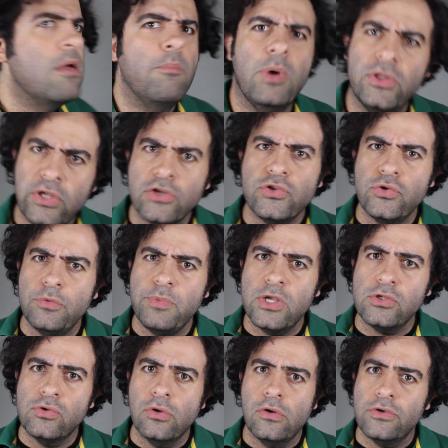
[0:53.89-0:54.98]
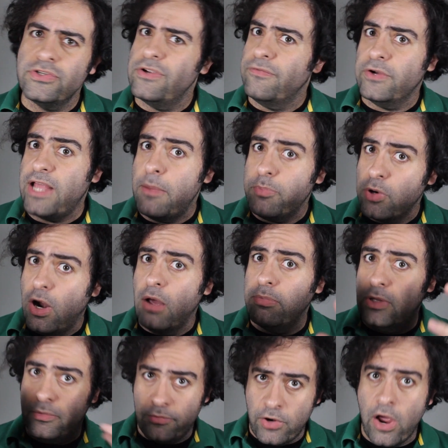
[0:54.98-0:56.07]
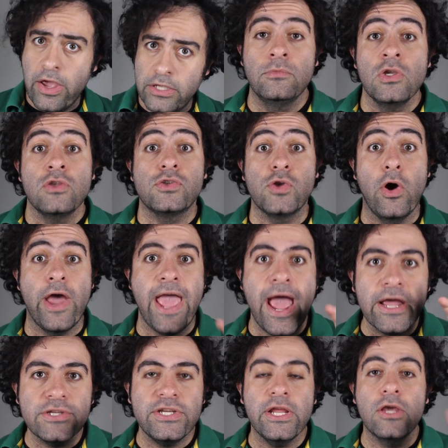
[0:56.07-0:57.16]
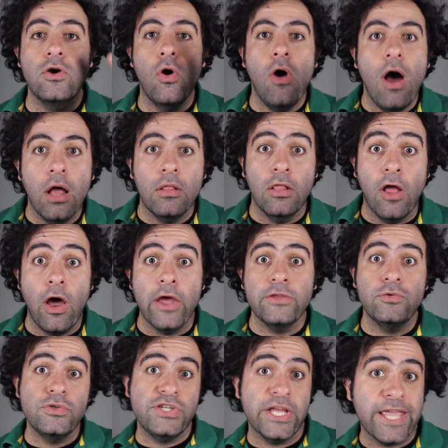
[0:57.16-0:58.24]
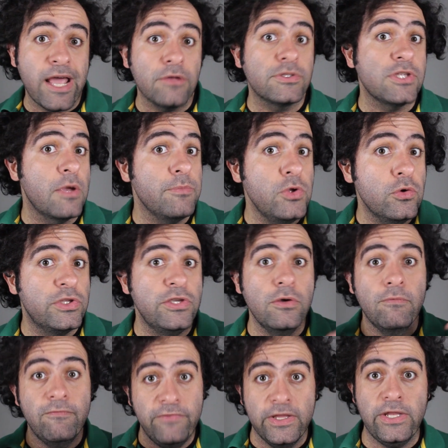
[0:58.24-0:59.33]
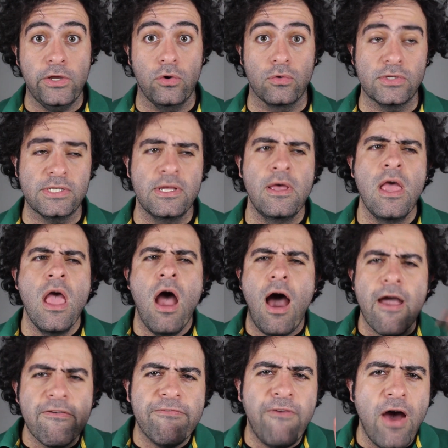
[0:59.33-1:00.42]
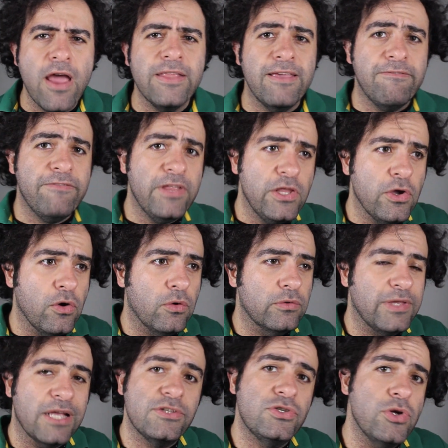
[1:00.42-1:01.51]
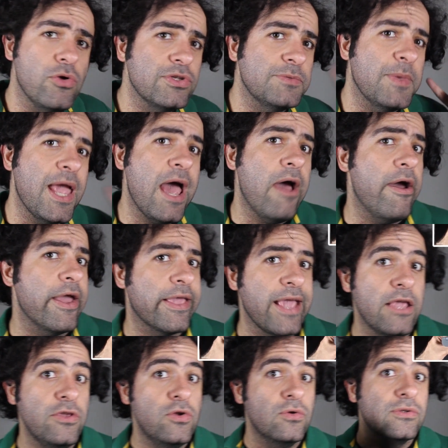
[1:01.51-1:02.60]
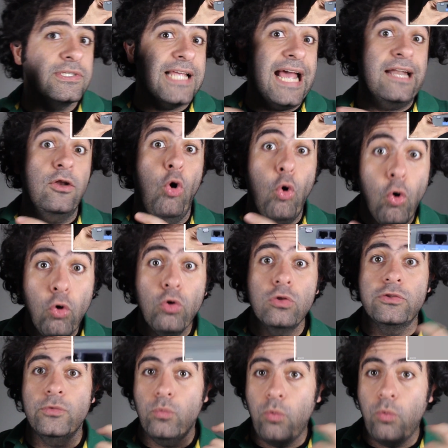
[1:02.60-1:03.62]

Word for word: But there should be a solution for that problem, right? So I actually go online to check out some YouTube videos. I find a video that shows me how I can use an old